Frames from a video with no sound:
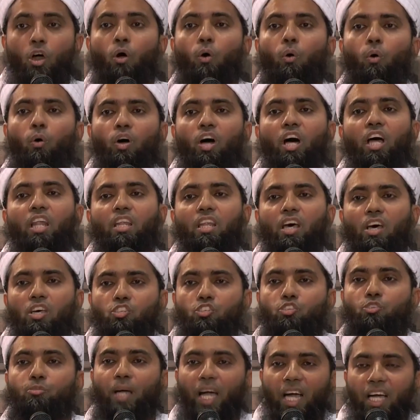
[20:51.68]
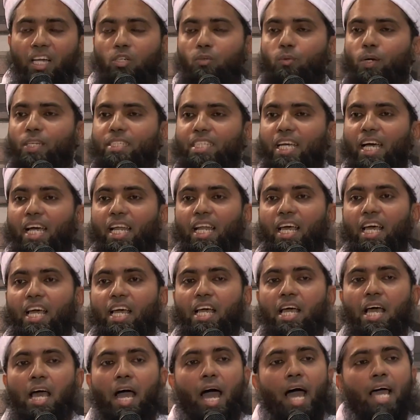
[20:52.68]
oh Allah subhanahu wa ta'ala,
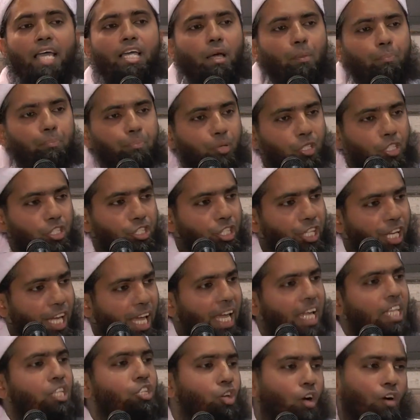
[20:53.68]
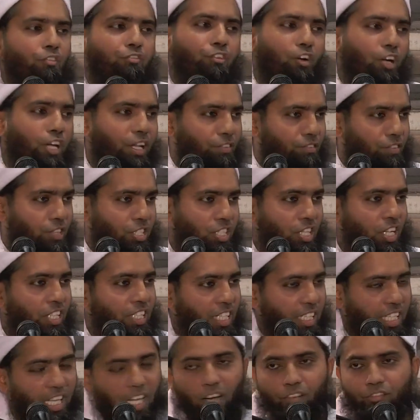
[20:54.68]
I appreciate your forgiveness on the
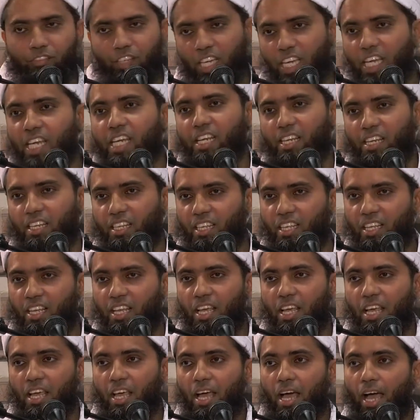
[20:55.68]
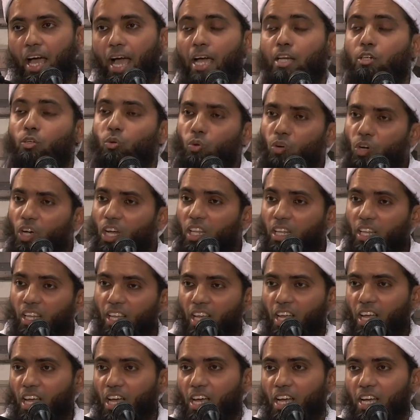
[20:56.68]
day of Eid. And oh
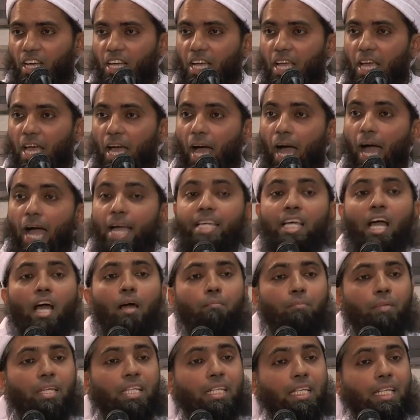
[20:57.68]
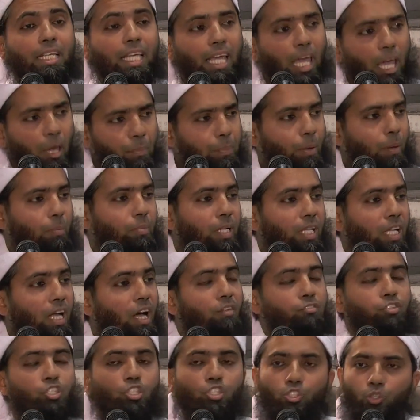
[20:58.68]
Allah, I am incapable
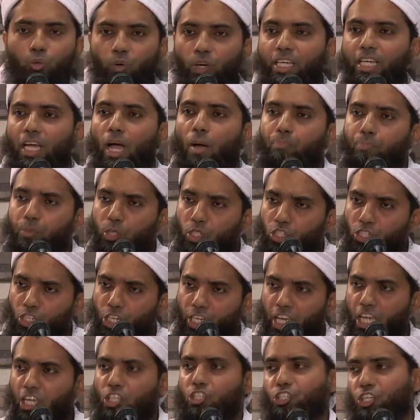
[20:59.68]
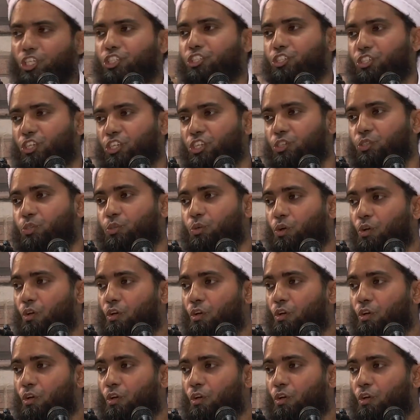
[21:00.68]
of showing appreciation to you